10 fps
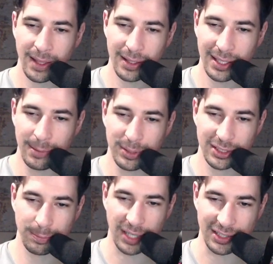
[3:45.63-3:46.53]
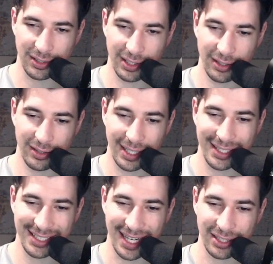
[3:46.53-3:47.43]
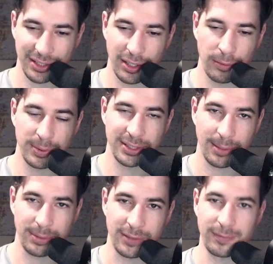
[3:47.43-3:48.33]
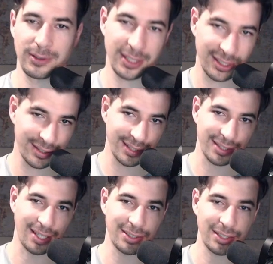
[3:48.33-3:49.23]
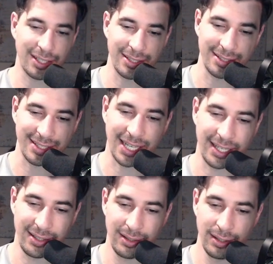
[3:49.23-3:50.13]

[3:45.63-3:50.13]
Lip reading: He put some pressure here, and this actually opens up a really good discussion on this knight.